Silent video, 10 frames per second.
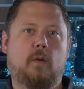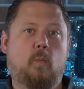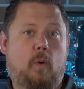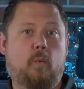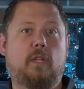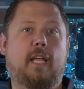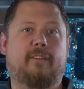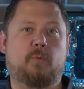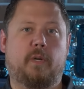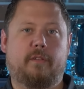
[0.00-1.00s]
What we're
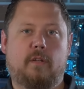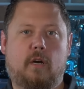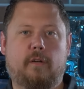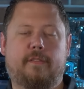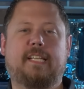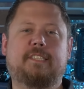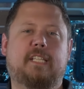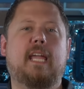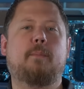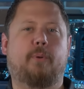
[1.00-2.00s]
left with are
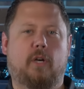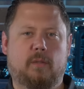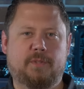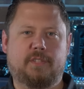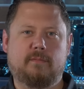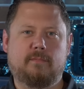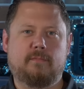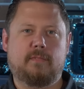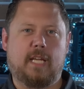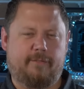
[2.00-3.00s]
these eight bulbs.
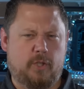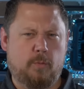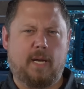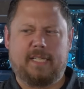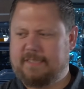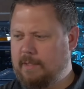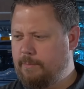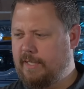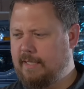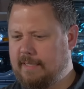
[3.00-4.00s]
If you buy
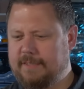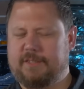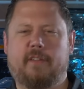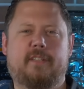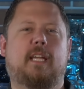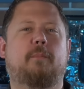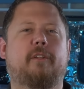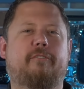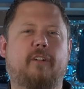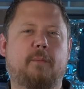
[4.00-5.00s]
something that's on the
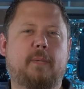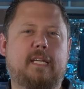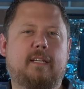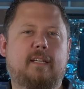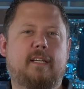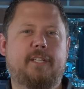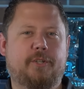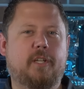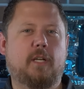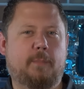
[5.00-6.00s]
table in front of me,
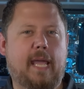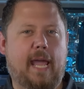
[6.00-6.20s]
you're gonna be